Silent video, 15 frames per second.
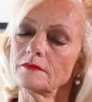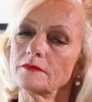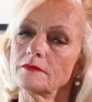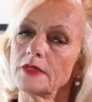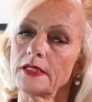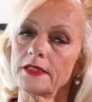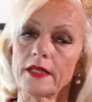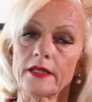
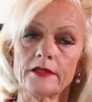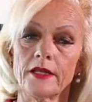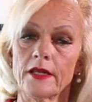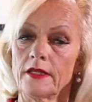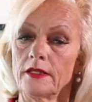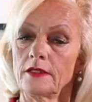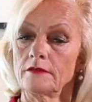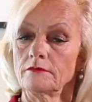and then
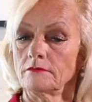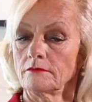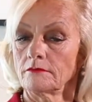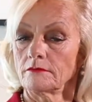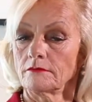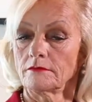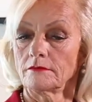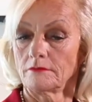they
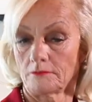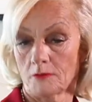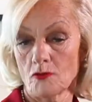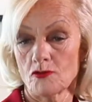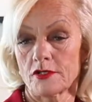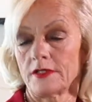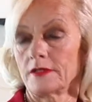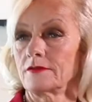
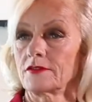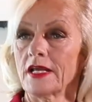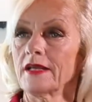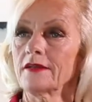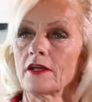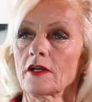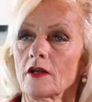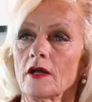mostly take
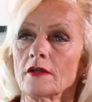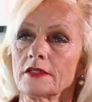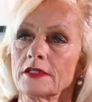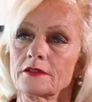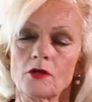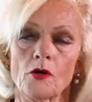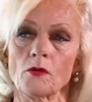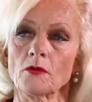that on and
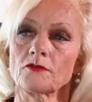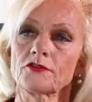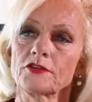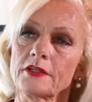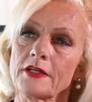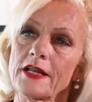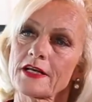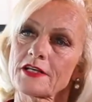go on to
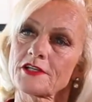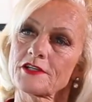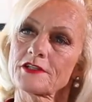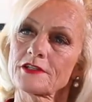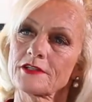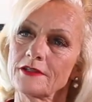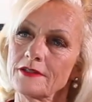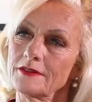the next
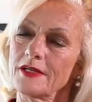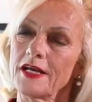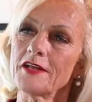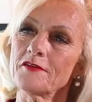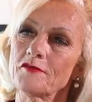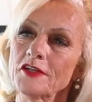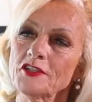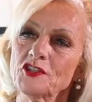
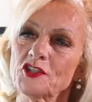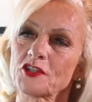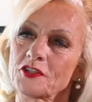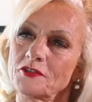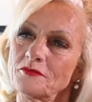adventure.